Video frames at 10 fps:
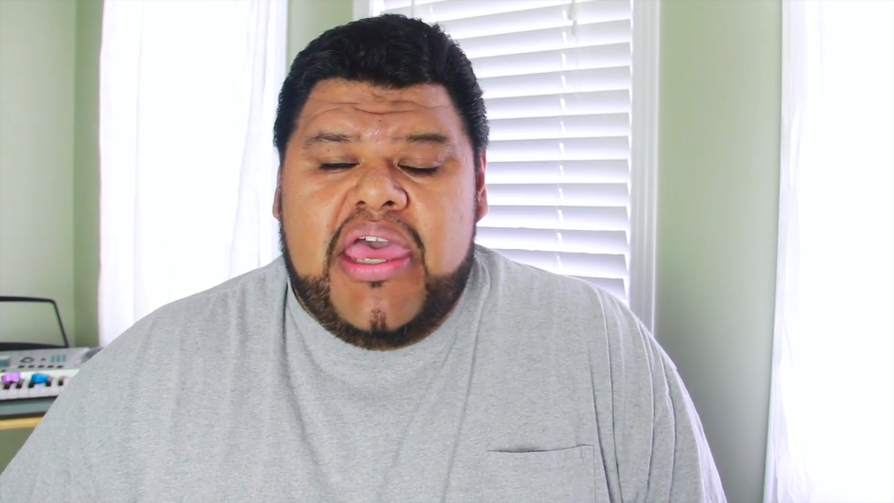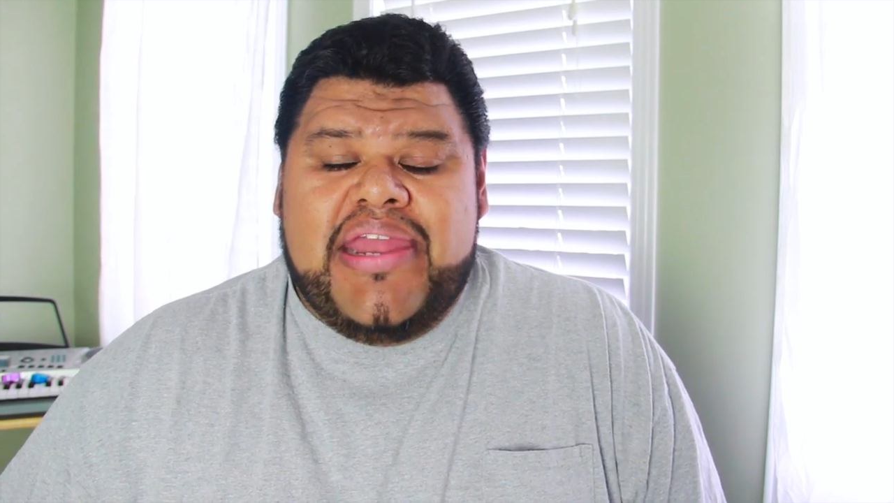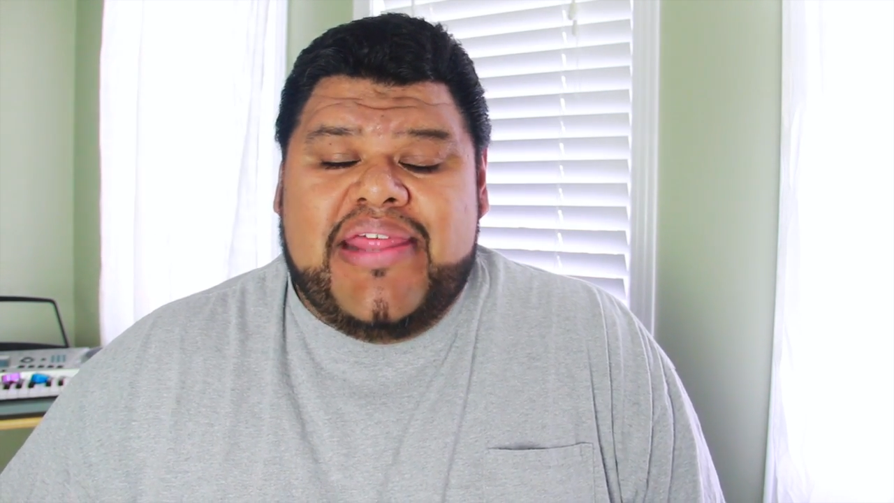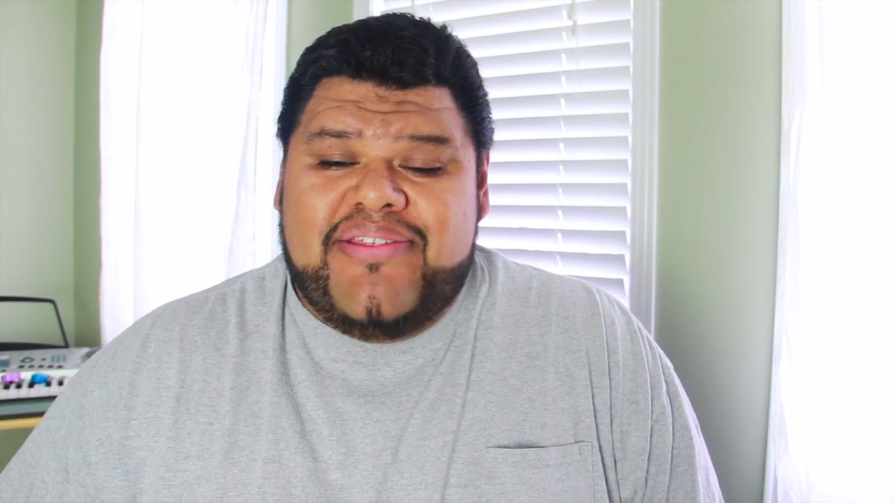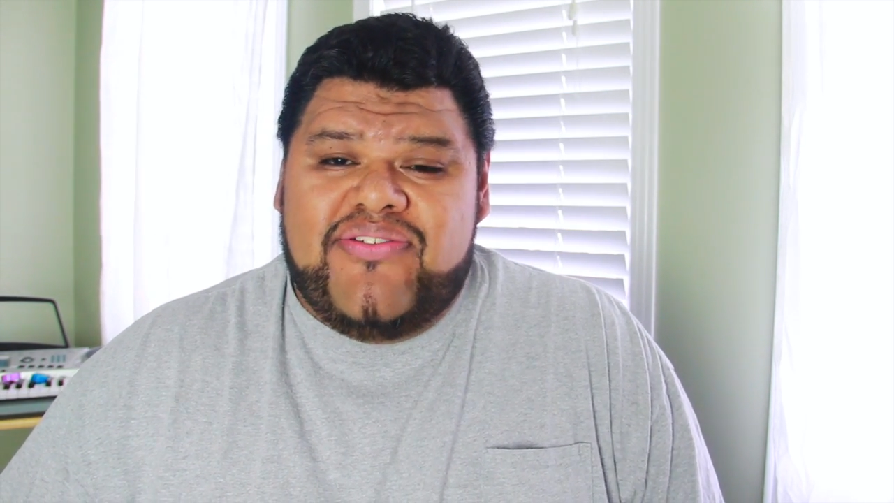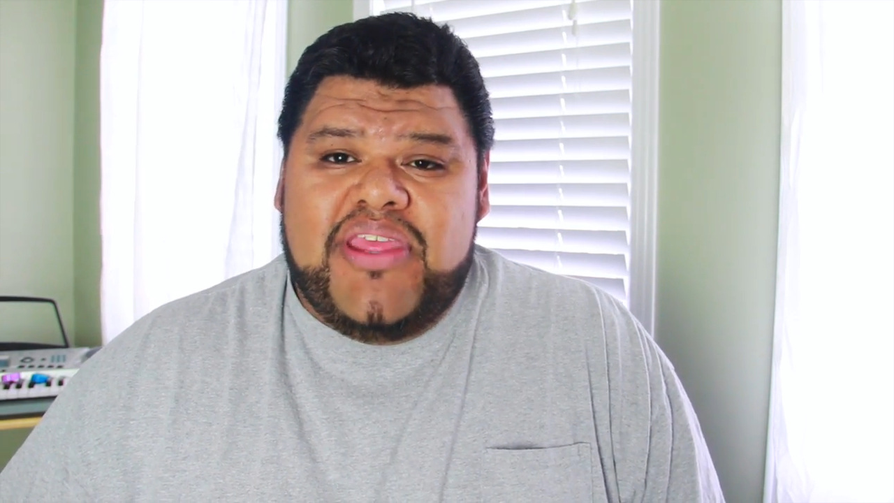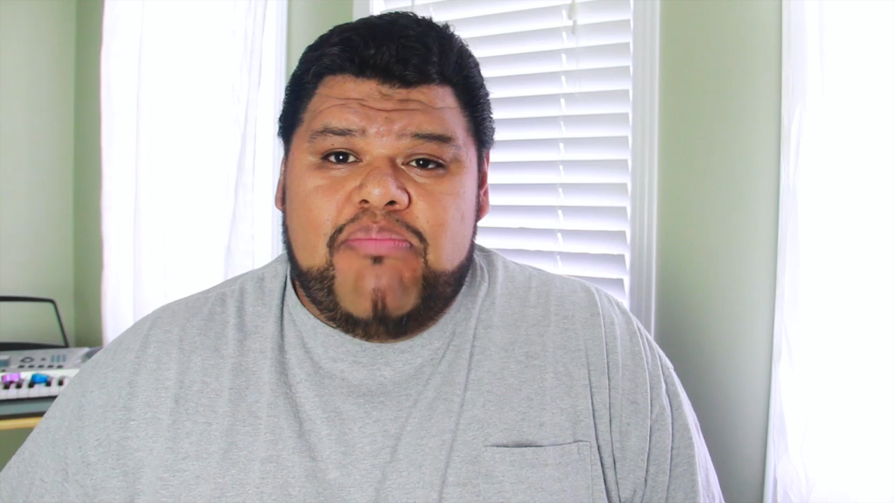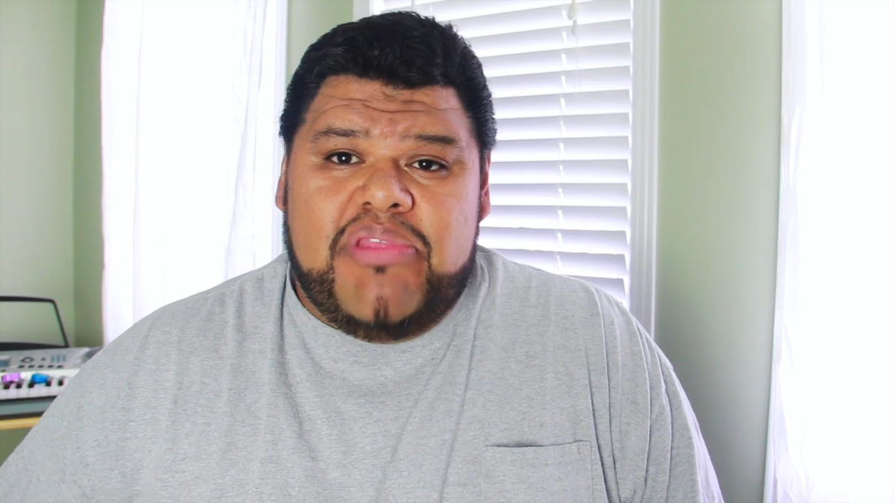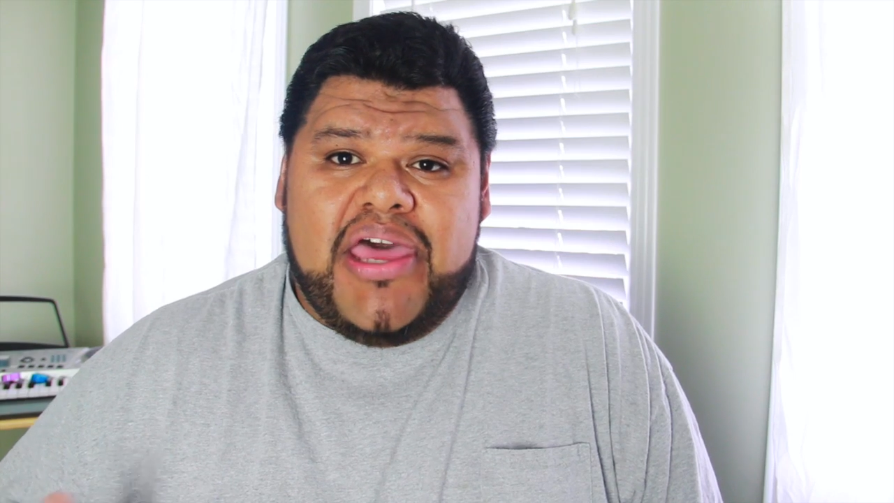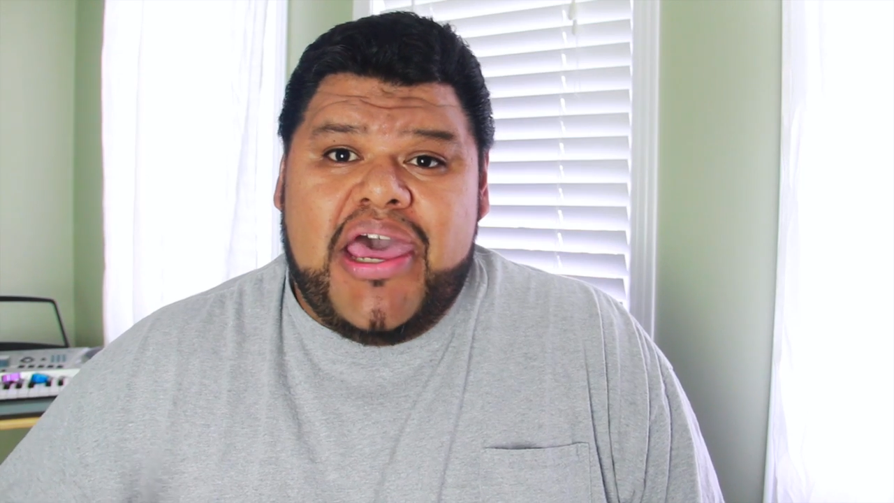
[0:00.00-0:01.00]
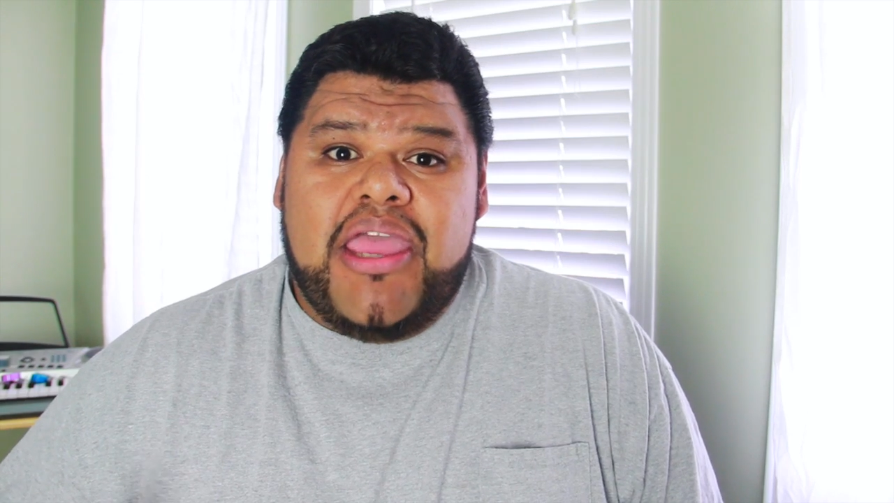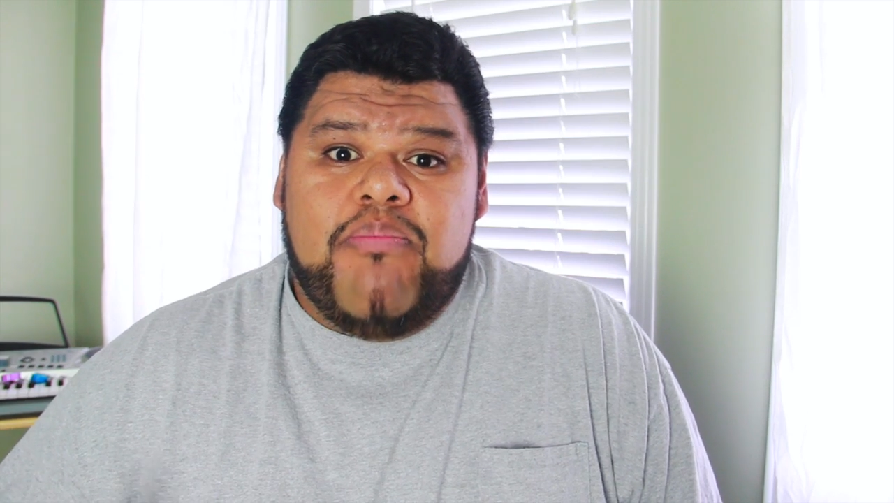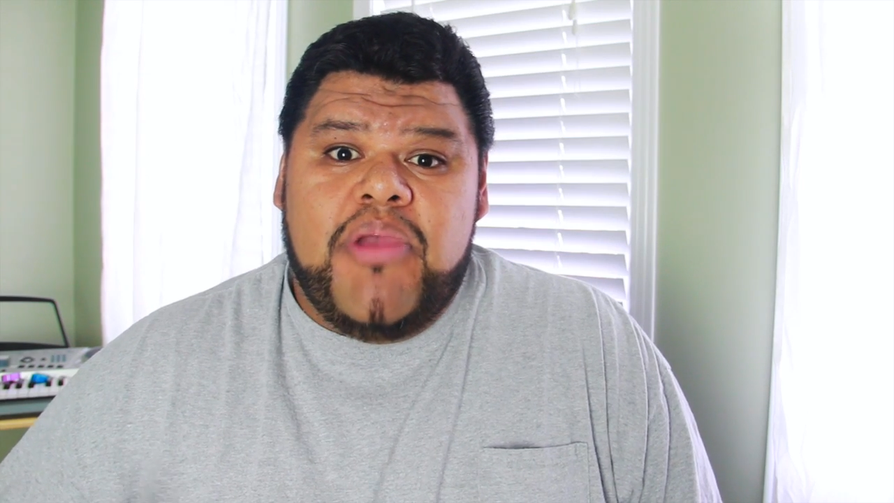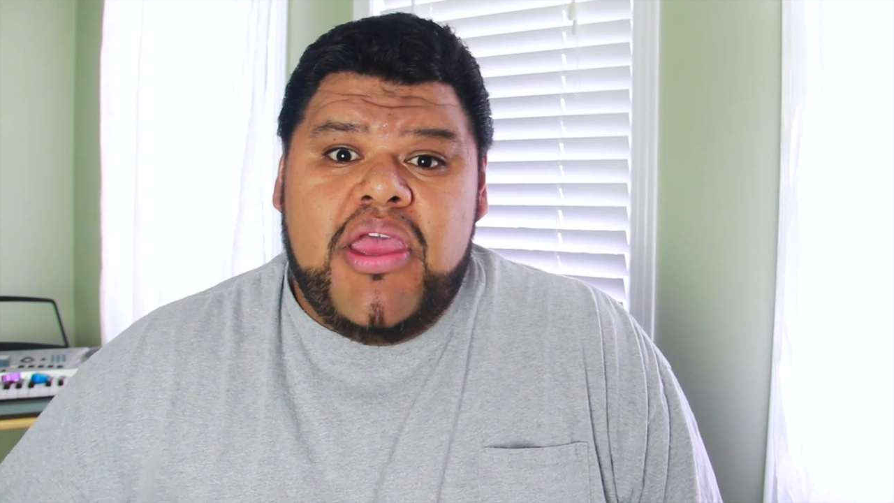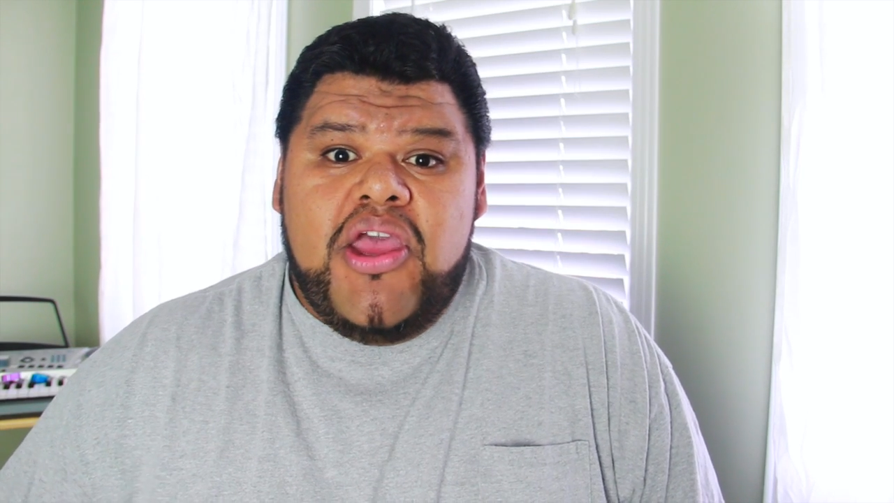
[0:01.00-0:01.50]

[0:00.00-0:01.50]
and at the same time